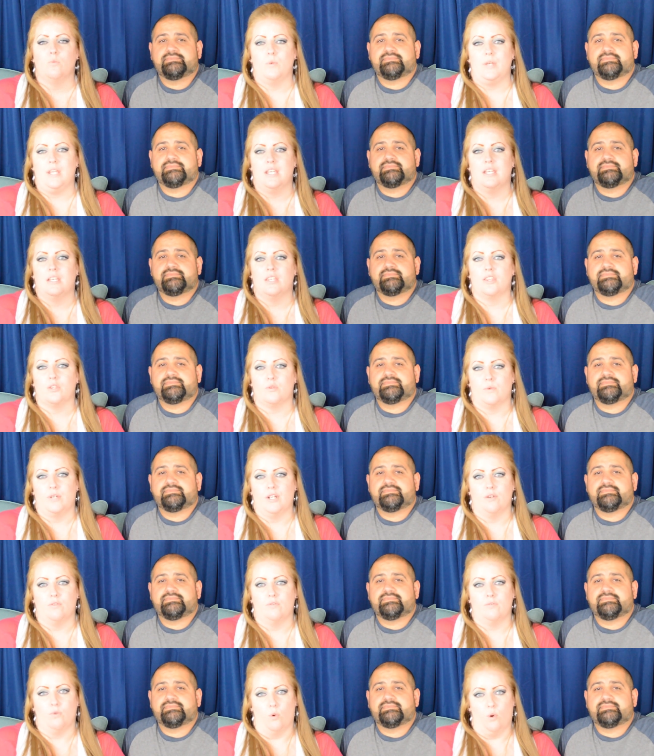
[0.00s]
Speaker 1: week three
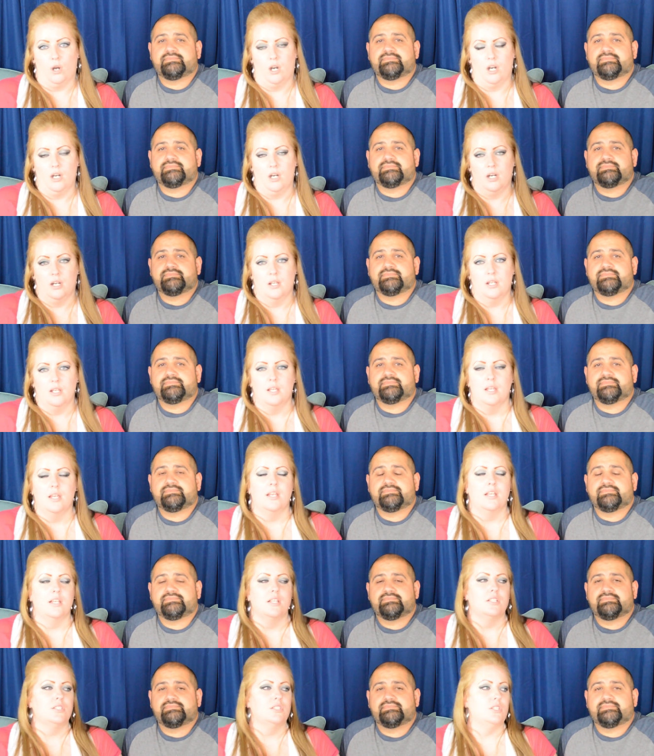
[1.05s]
or four.
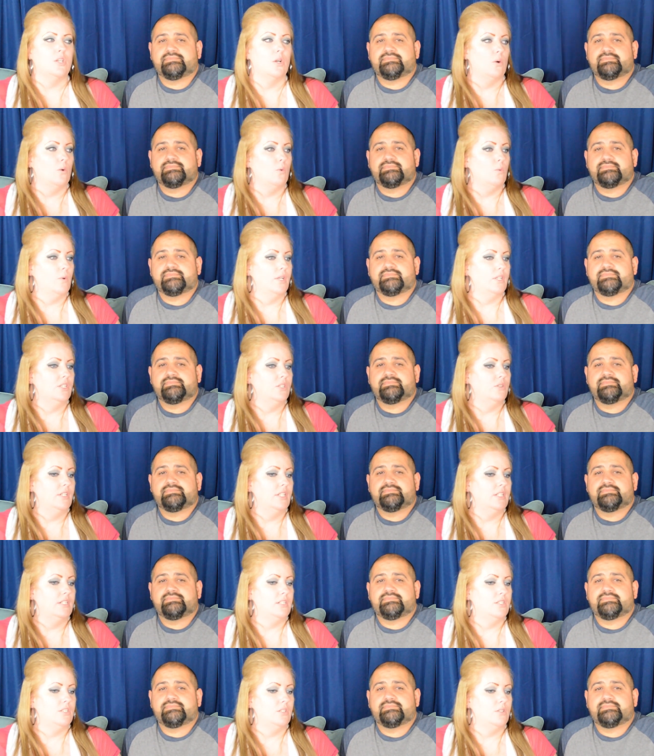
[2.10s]
So, what you need
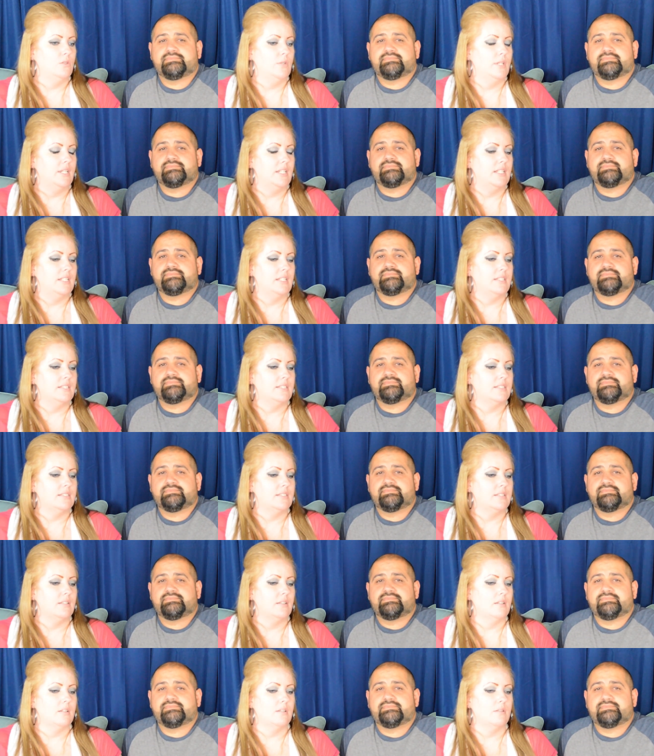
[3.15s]
to do is
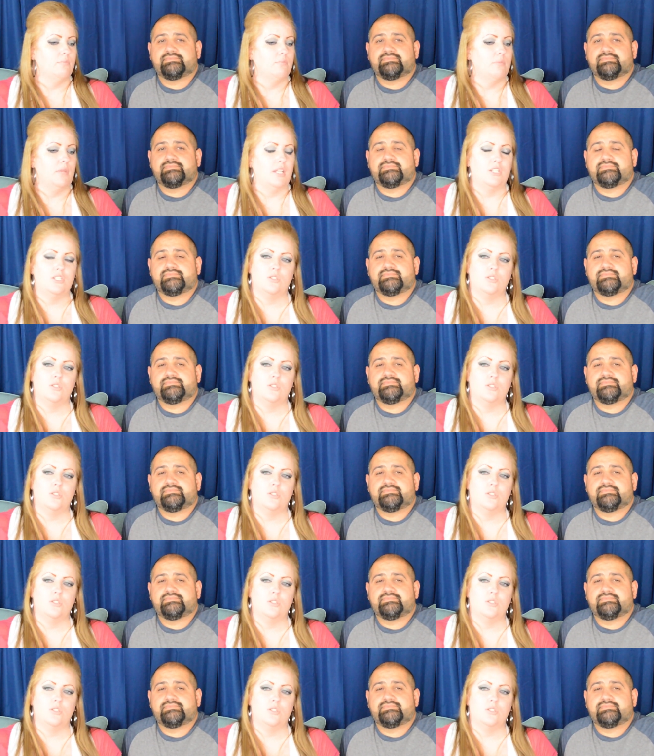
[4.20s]
make